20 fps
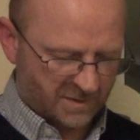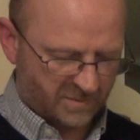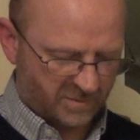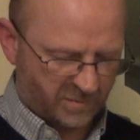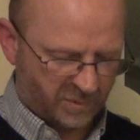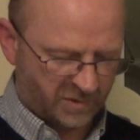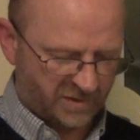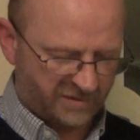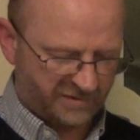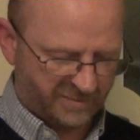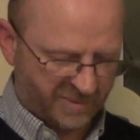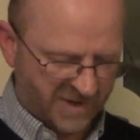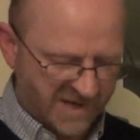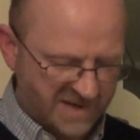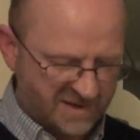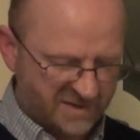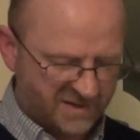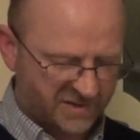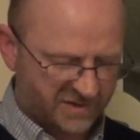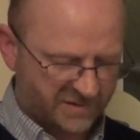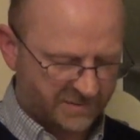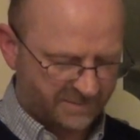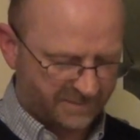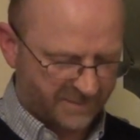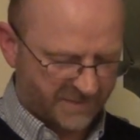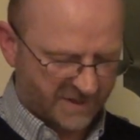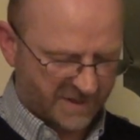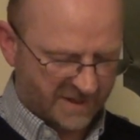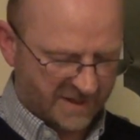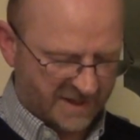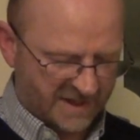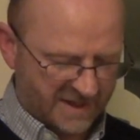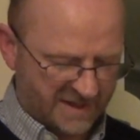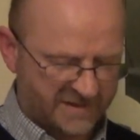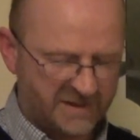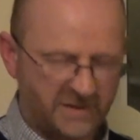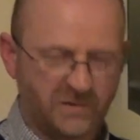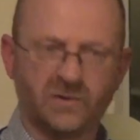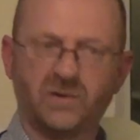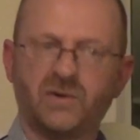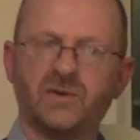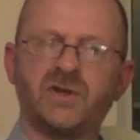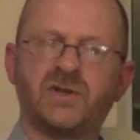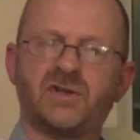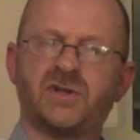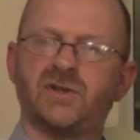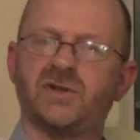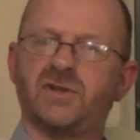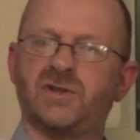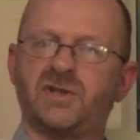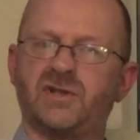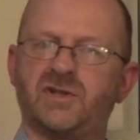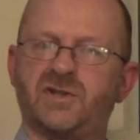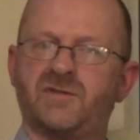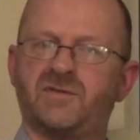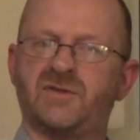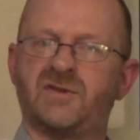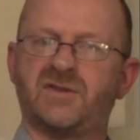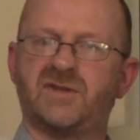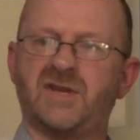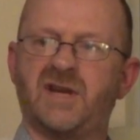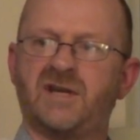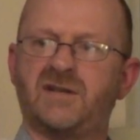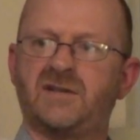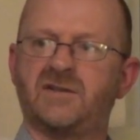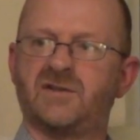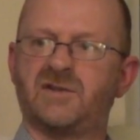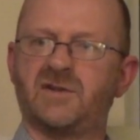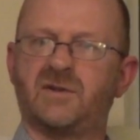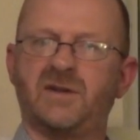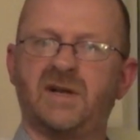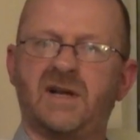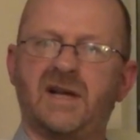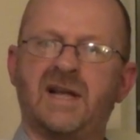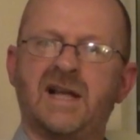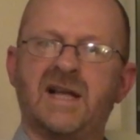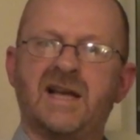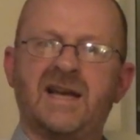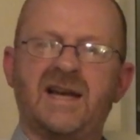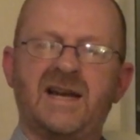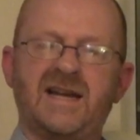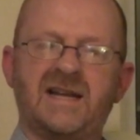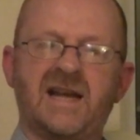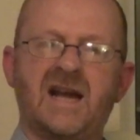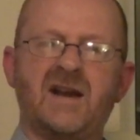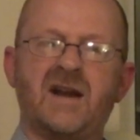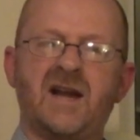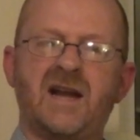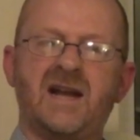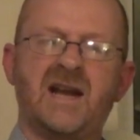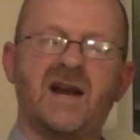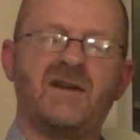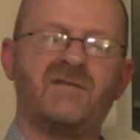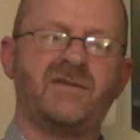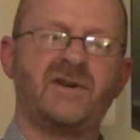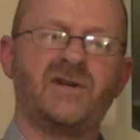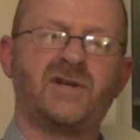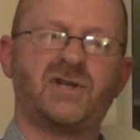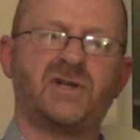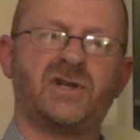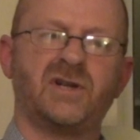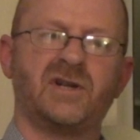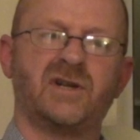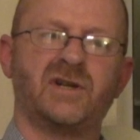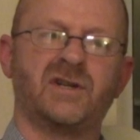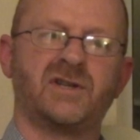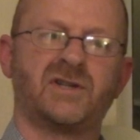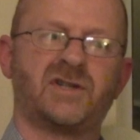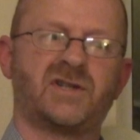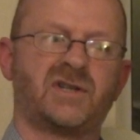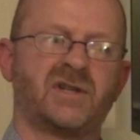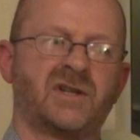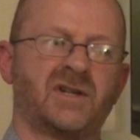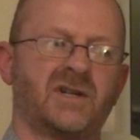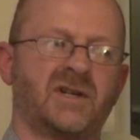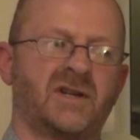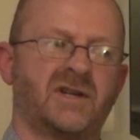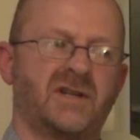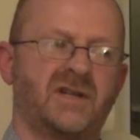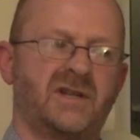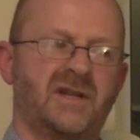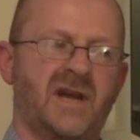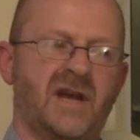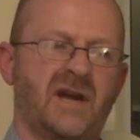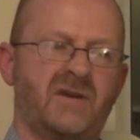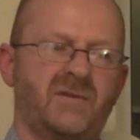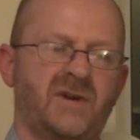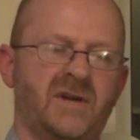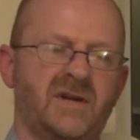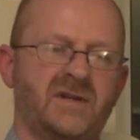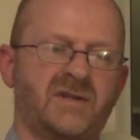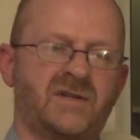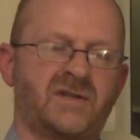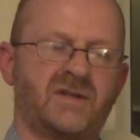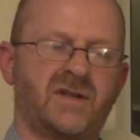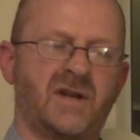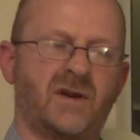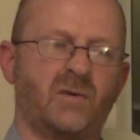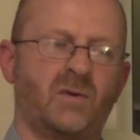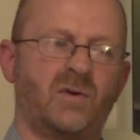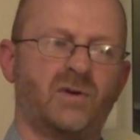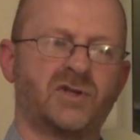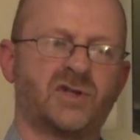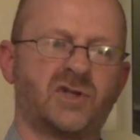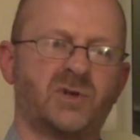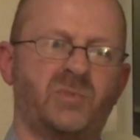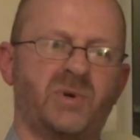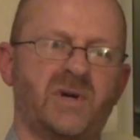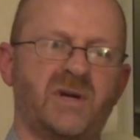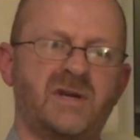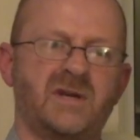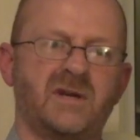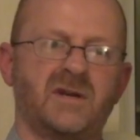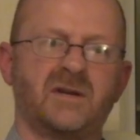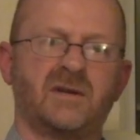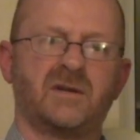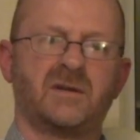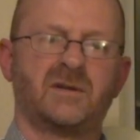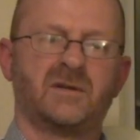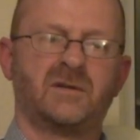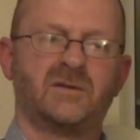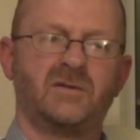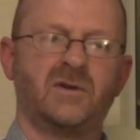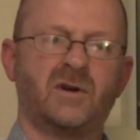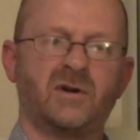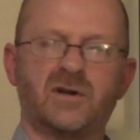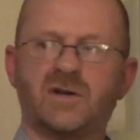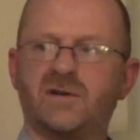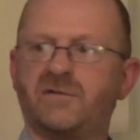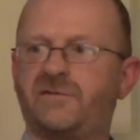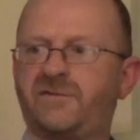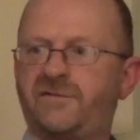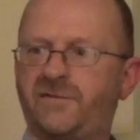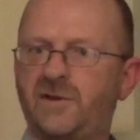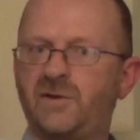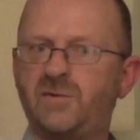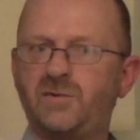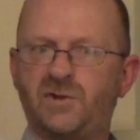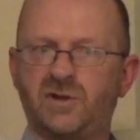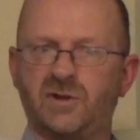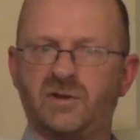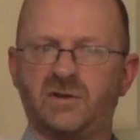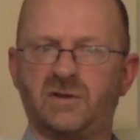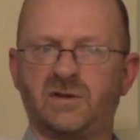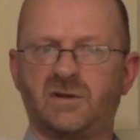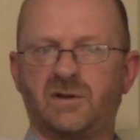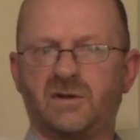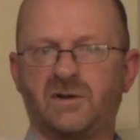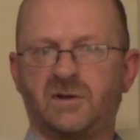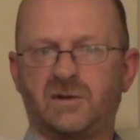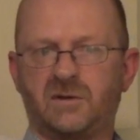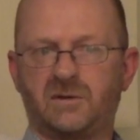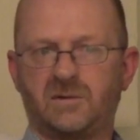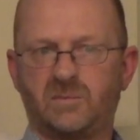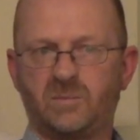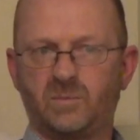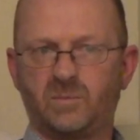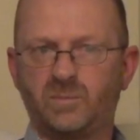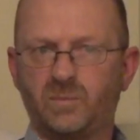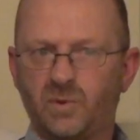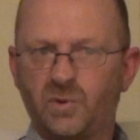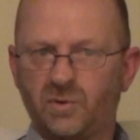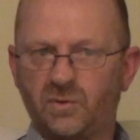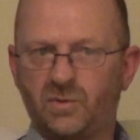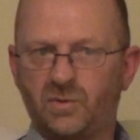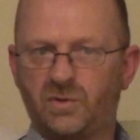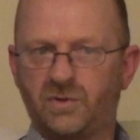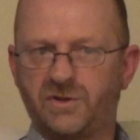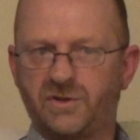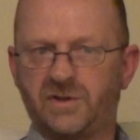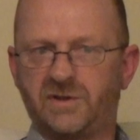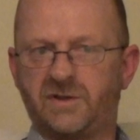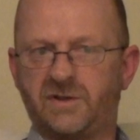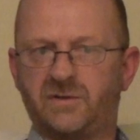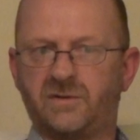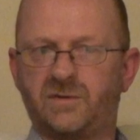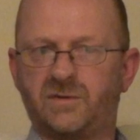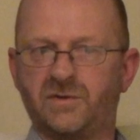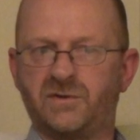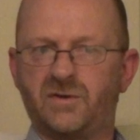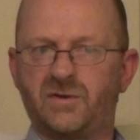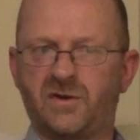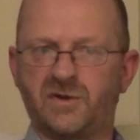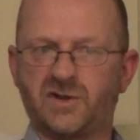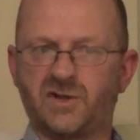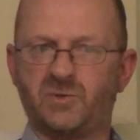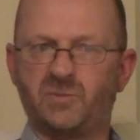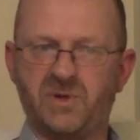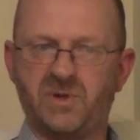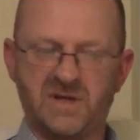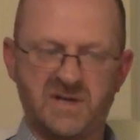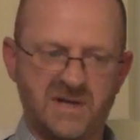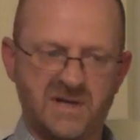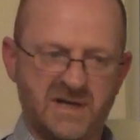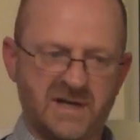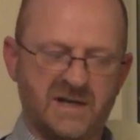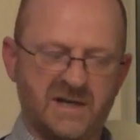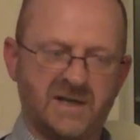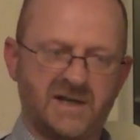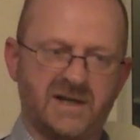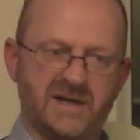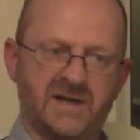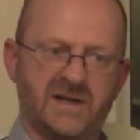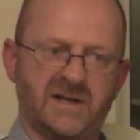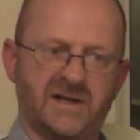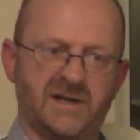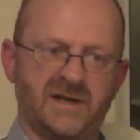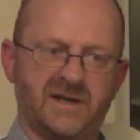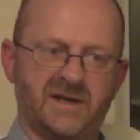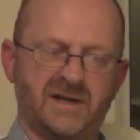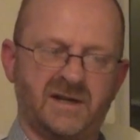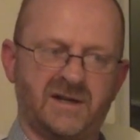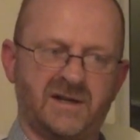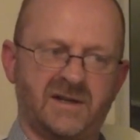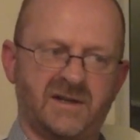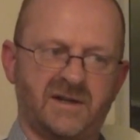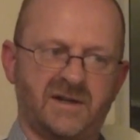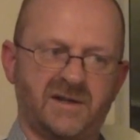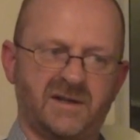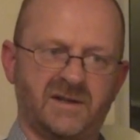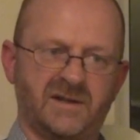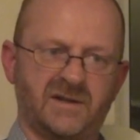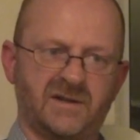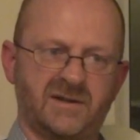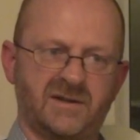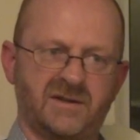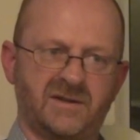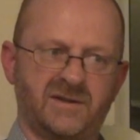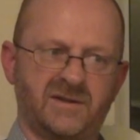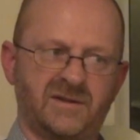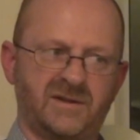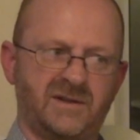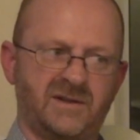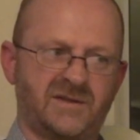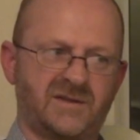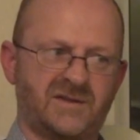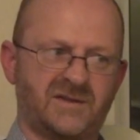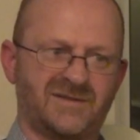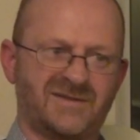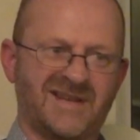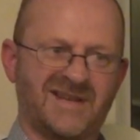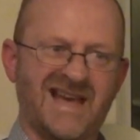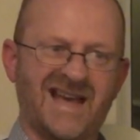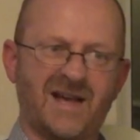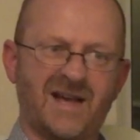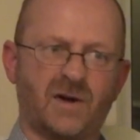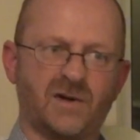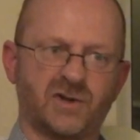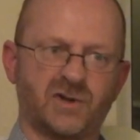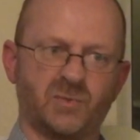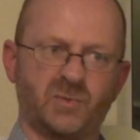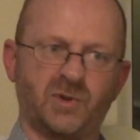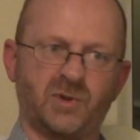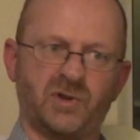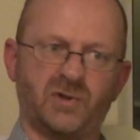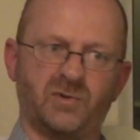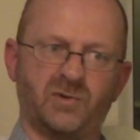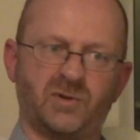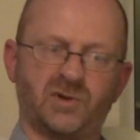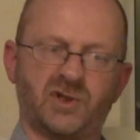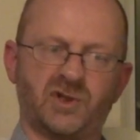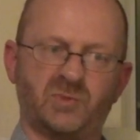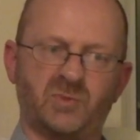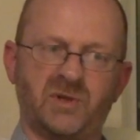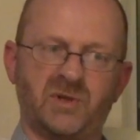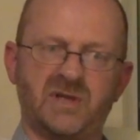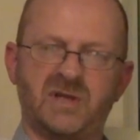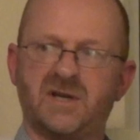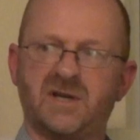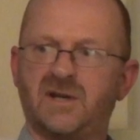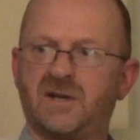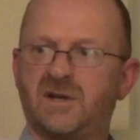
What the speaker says: but of peace, as in all the churches of the saints. So in every church, there ought to be not confusion, but order. There ought not to be this chaos, but there ought to be